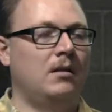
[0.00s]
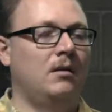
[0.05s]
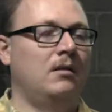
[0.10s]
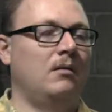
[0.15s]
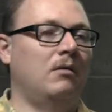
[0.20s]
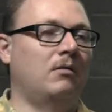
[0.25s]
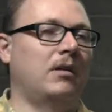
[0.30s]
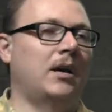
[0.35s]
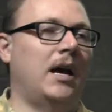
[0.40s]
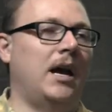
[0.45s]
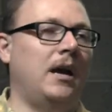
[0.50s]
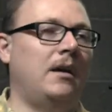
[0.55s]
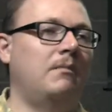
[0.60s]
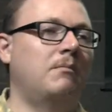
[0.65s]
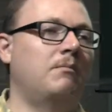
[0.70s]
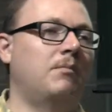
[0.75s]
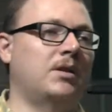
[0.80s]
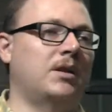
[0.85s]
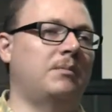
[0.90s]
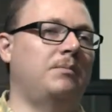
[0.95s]
Okay?
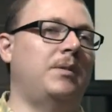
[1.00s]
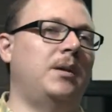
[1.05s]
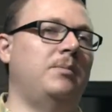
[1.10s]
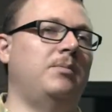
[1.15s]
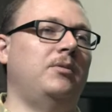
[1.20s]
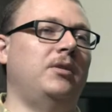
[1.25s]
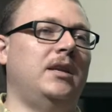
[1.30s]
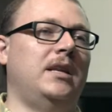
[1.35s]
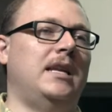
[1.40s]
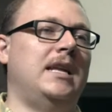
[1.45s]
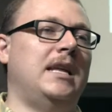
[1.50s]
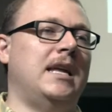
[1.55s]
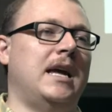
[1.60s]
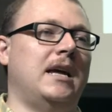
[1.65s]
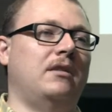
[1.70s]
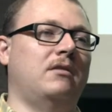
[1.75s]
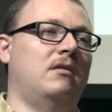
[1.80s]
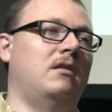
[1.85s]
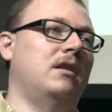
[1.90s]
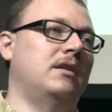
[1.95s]
But the people that he had
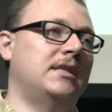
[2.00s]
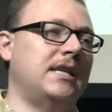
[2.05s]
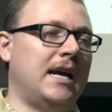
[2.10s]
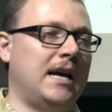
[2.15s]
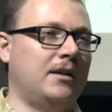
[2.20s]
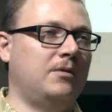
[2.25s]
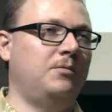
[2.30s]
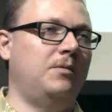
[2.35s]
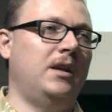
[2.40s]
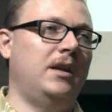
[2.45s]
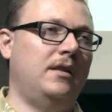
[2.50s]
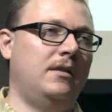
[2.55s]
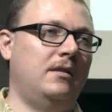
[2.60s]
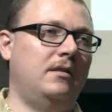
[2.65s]
contact with